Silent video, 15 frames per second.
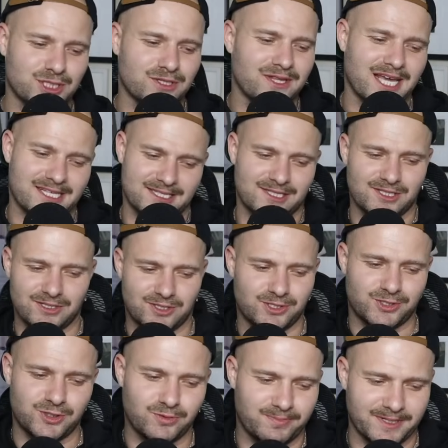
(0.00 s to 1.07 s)
sure that's
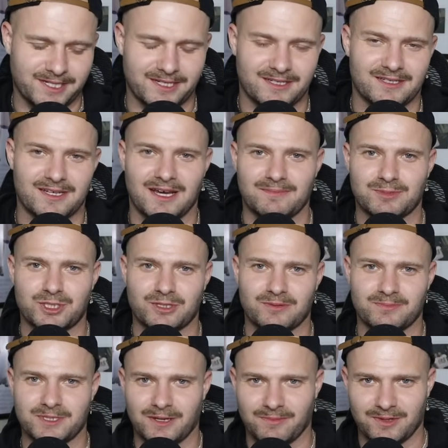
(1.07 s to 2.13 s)
stupid and I'm
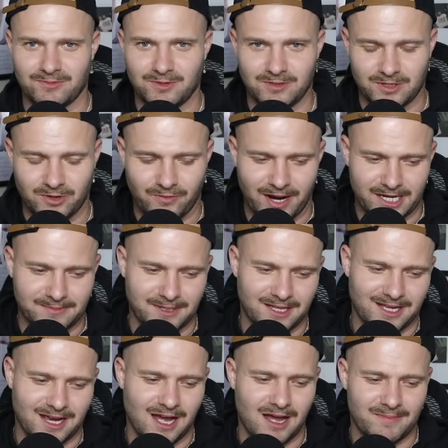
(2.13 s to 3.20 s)
sure someone will correct me in
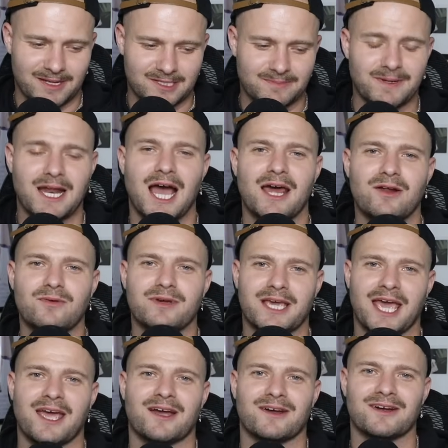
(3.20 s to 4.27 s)
the comments, but I don't
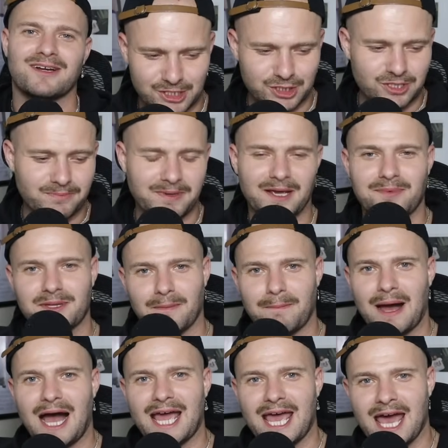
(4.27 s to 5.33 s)
care. I shouldn't be able to
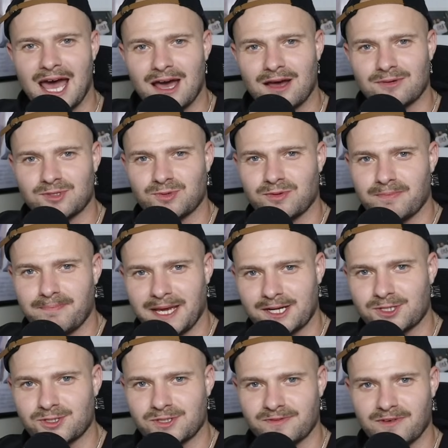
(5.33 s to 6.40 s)
buy a house with
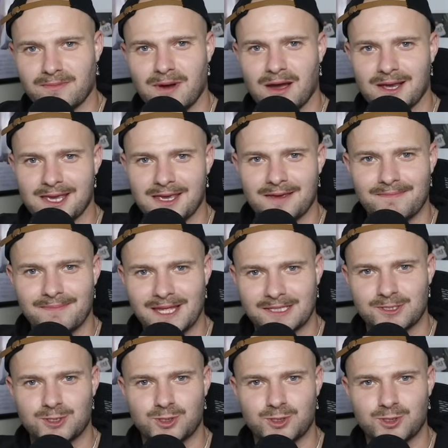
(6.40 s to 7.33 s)
pictures of a monkey. That's